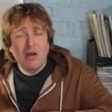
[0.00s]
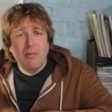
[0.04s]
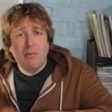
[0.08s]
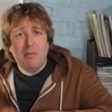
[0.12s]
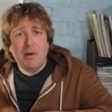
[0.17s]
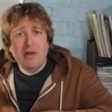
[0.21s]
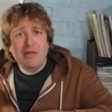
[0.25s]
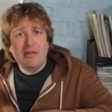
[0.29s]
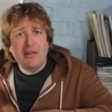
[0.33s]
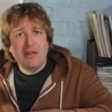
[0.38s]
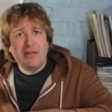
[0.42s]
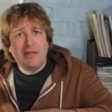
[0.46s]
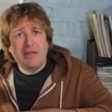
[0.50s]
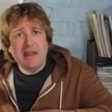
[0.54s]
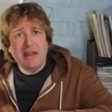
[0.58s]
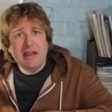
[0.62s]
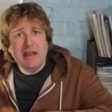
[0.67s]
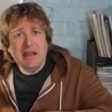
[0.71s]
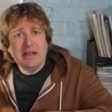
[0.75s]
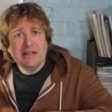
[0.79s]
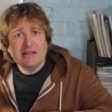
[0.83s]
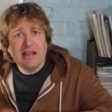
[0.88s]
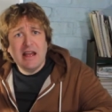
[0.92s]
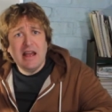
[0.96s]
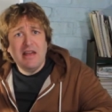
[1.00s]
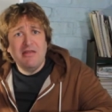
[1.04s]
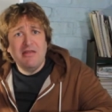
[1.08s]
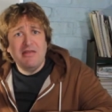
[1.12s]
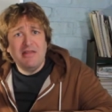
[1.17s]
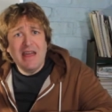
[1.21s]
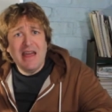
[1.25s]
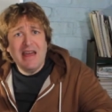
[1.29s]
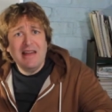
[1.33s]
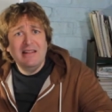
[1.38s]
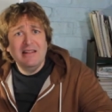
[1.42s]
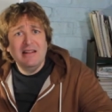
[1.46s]
But the thing is, and
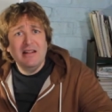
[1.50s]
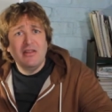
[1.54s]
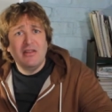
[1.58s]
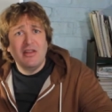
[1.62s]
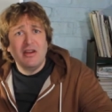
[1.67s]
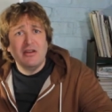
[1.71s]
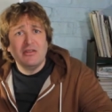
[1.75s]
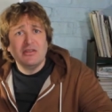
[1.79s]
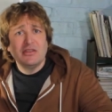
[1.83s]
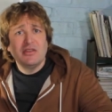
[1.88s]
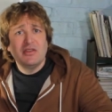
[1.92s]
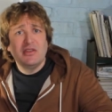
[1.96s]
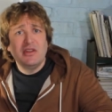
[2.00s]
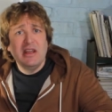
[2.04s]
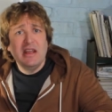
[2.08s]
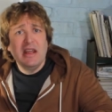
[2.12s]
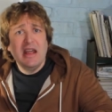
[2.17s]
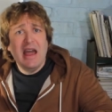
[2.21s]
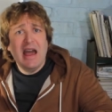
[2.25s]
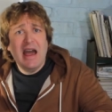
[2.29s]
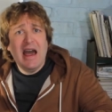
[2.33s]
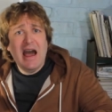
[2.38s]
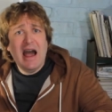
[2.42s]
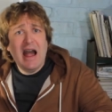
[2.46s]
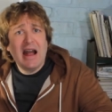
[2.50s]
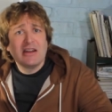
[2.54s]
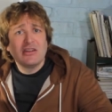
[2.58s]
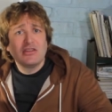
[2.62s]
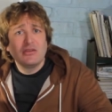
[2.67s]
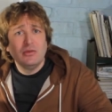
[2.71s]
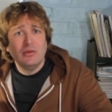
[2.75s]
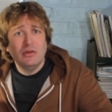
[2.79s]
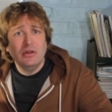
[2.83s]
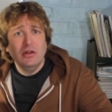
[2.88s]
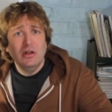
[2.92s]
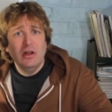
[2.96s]
then there's the
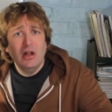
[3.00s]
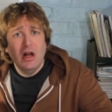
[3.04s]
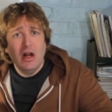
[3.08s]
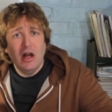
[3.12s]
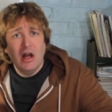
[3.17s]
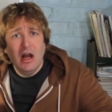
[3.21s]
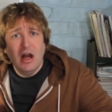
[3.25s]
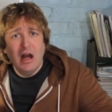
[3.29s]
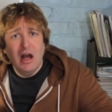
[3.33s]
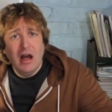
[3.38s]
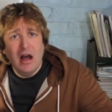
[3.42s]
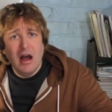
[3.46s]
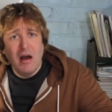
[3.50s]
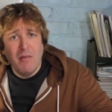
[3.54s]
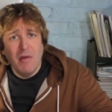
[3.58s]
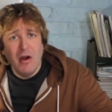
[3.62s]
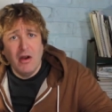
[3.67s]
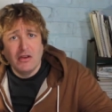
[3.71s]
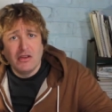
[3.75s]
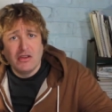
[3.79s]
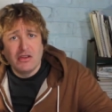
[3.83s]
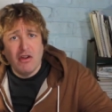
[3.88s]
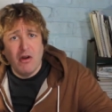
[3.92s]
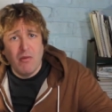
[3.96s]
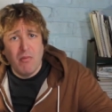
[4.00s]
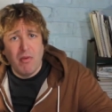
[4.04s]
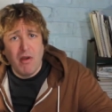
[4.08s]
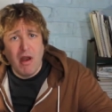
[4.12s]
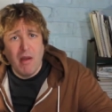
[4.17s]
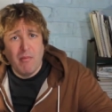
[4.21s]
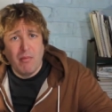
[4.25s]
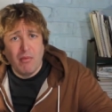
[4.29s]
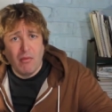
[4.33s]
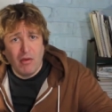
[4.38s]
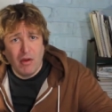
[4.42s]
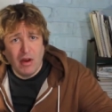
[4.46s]
actual emotional
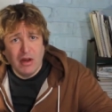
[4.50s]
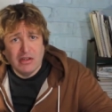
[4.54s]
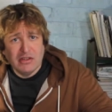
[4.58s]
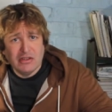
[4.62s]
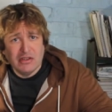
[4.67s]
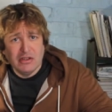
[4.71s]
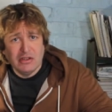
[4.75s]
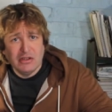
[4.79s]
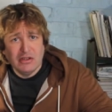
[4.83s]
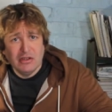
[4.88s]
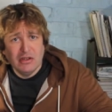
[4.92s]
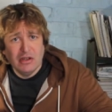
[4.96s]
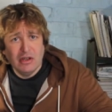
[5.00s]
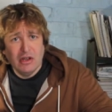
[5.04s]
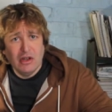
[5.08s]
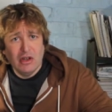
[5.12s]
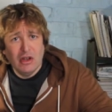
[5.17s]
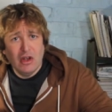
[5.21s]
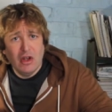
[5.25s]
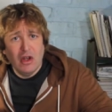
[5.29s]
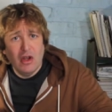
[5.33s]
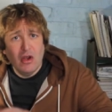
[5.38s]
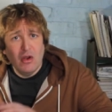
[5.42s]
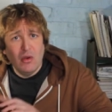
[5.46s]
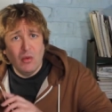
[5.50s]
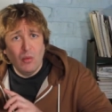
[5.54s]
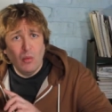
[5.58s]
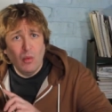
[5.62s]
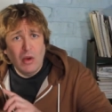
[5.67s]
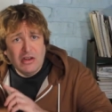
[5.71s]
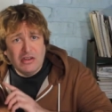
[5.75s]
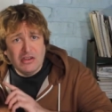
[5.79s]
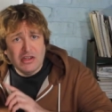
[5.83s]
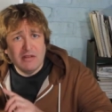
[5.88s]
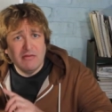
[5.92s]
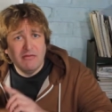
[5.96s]
preparation,
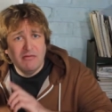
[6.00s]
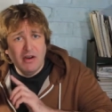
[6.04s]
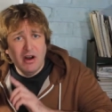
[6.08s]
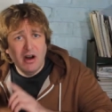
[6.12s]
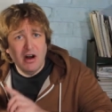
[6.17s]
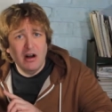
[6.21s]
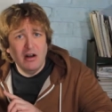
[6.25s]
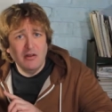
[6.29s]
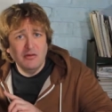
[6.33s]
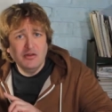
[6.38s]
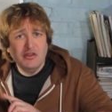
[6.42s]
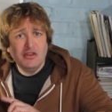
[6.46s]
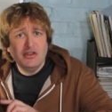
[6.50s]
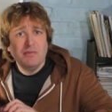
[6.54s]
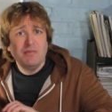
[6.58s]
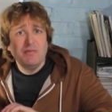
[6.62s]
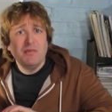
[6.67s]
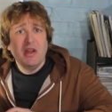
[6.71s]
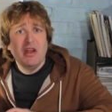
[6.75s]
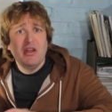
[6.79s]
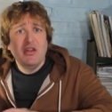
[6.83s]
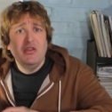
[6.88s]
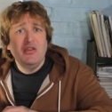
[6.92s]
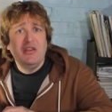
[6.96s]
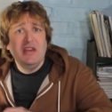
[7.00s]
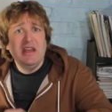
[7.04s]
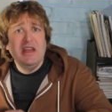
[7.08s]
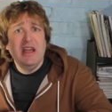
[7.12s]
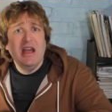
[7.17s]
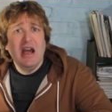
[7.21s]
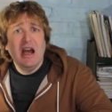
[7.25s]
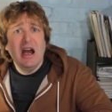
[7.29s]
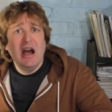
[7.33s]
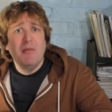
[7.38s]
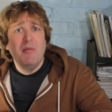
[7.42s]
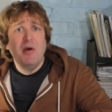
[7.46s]
which involves
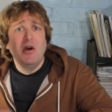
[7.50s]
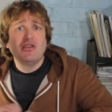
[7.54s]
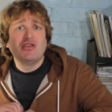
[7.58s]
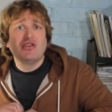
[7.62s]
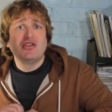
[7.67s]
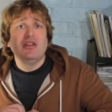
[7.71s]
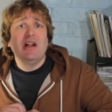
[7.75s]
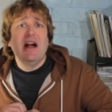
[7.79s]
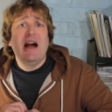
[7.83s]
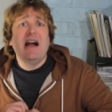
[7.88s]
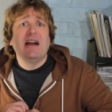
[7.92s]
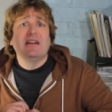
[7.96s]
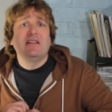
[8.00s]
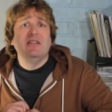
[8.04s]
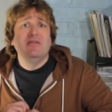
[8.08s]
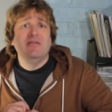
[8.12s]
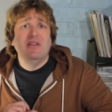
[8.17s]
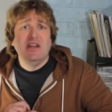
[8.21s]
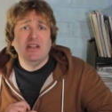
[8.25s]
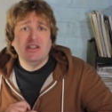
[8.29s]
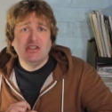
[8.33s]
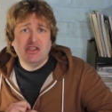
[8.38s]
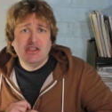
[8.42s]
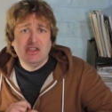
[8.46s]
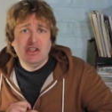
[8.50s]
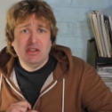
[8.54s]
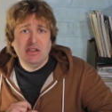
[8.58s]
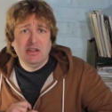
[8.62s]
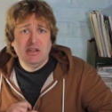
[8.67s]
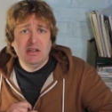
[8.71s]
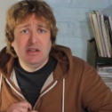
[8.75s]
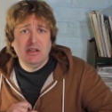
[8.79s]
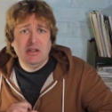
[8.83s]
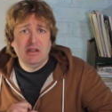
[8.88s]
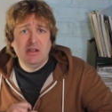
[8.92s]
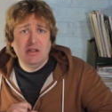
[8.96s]
the emotional activation.
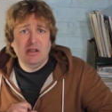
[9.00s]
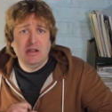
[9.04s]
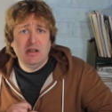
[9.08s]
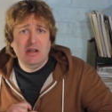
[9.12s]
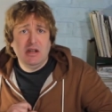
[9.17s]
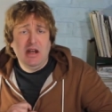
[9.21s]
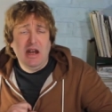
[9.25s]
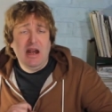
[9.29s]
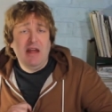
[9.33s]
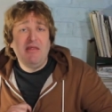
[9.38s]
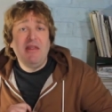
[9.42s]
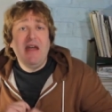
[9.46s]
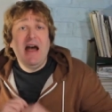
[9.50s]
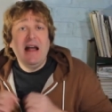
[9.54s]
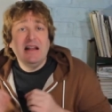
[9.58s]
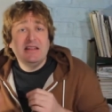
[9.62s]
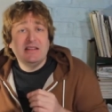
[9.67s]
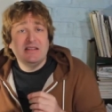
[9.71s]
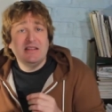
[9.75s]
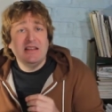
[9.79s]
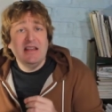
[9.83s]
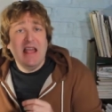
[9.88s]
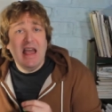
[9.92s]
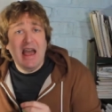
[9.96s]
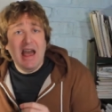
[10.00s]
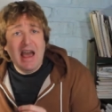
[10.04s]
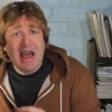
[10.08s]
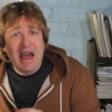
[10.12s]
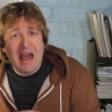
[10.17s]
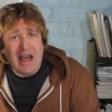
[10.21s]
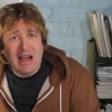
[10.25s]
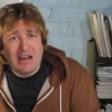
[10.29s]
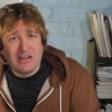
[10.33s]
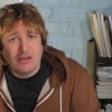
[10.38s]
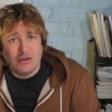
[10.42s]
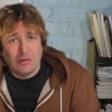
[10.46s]
And that's the
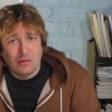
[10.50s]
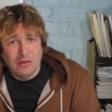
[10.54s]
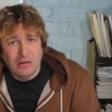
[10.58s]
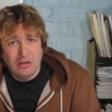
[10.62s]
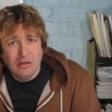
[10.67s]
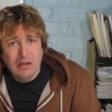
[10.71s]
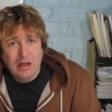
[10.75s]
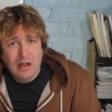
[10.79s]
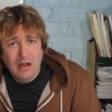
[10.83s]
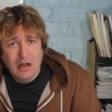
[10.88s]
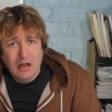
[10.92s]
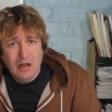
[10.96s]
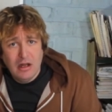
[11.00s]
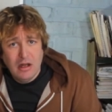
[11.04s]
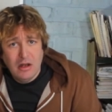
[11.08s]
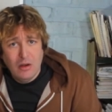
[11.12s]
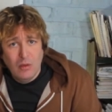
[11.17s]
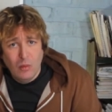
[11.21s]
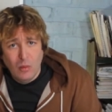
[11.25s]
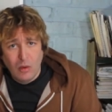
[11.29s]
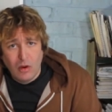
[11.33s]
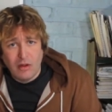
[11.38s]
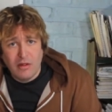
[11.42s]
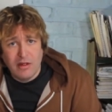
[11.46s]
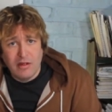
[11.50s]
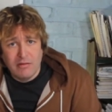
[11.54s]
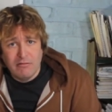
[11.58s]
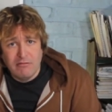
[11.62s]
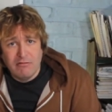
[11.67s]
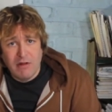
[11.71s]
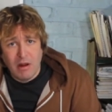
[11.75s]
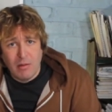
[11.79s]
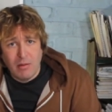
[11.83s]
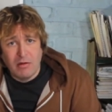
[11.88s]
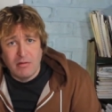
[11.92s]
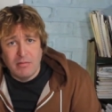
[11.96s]
actual where the
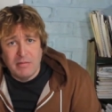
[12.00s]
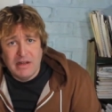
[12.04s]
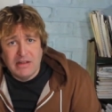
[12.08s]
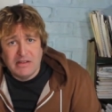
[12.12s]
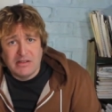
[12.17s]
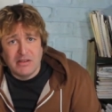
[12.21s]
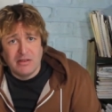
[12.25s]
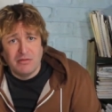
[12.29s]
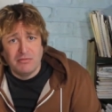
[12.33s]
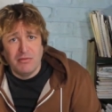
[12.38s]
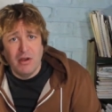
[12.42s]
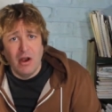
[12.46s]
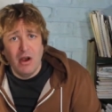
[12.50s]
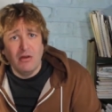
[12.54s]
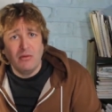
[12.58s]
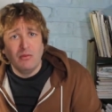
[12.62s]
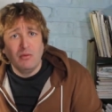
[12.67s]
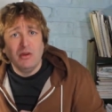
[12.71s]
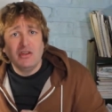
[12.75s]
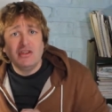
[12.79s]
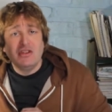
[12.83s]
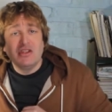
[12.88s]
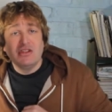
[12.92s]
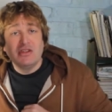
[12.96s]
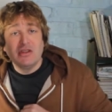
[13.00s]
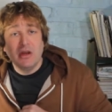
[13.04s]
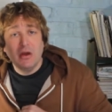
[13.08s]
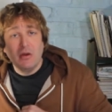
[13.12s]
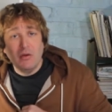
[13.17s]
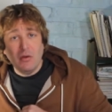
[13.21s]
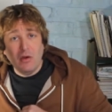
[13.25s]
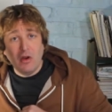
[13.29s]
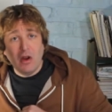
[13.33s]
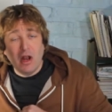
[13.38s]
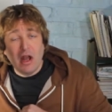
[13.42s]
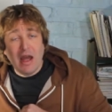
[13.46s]
rubber meets the road, which is
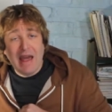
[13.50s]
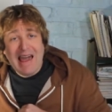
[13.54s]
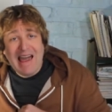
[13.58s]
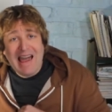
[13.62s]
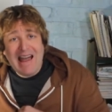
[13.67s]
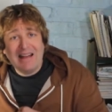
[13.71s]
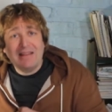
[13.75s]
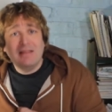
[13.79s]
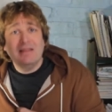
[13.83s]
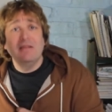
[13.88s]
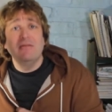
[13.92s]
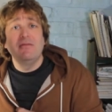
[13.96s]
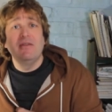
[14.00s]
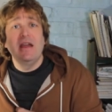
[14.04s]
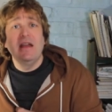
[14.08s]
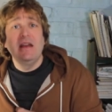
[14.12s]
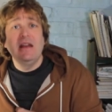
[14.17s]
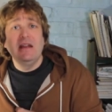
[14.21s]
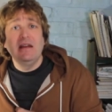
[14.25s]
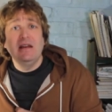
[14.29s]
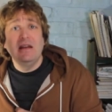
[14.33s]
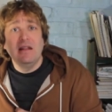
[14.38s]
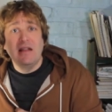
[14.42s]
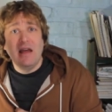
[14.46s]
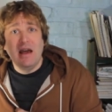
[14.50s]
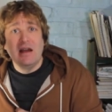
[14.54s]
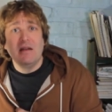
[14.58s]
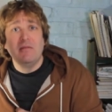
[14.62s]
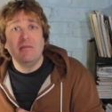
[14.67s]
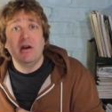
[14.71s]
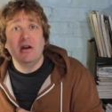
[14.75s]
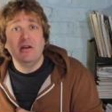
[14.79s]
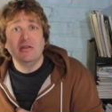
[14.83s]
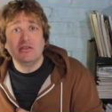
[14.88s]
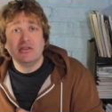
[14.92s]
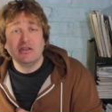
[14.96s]
activating that
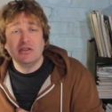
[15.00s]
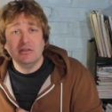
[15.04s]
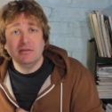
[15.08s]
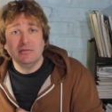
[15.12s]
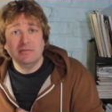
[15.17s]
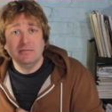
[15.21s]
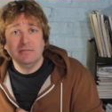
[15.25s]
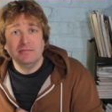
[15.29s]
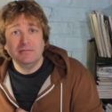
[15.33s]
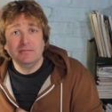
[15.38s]
emotion.